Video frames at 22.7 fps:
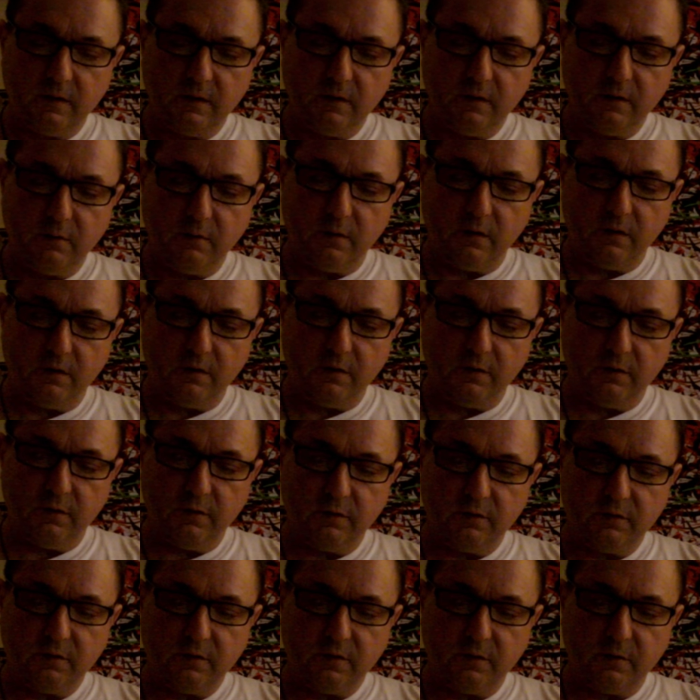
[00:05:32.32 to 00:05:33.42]
You are
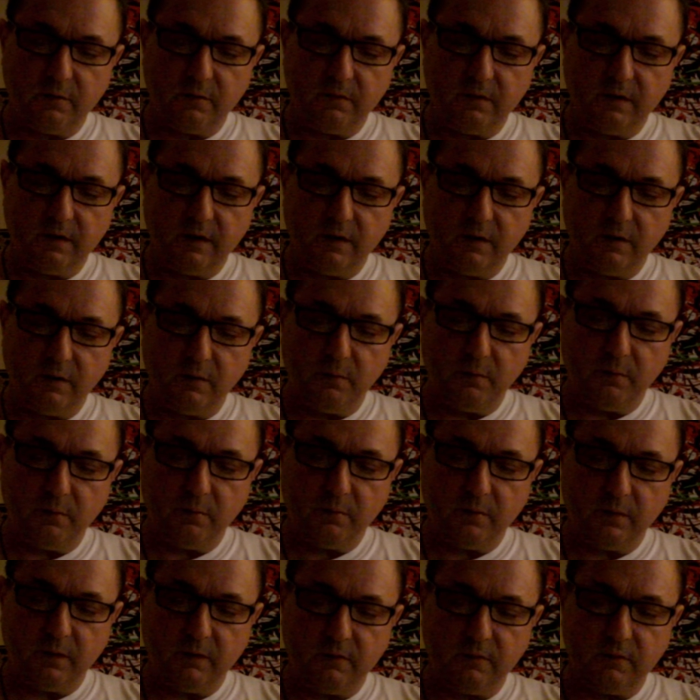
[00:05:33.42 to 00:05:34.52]
Earth's only hope,
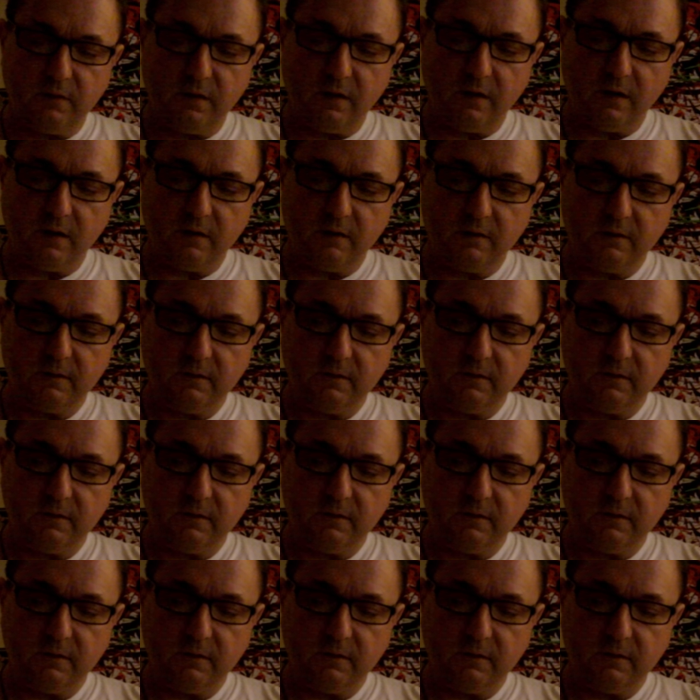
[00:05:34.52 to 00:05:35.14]
Pedro Heart.